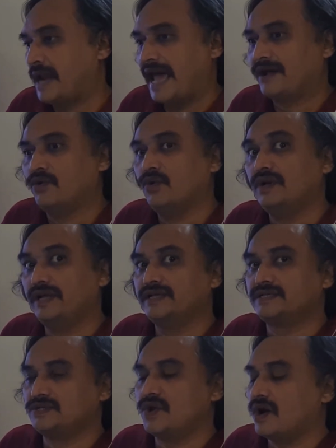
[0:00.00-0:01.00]
black hole
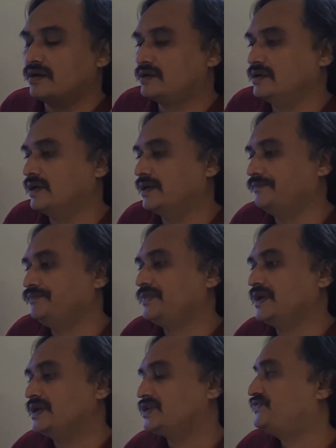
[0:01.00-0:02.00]
is not
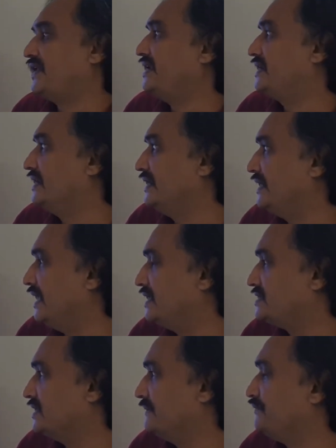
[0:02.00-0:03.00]
spherical in
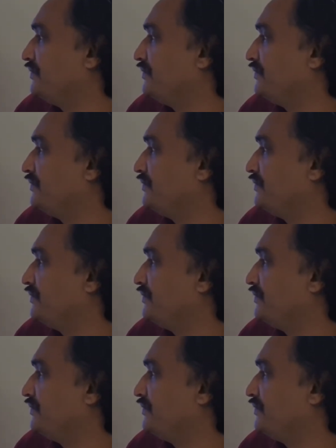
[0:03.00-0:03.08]
nature.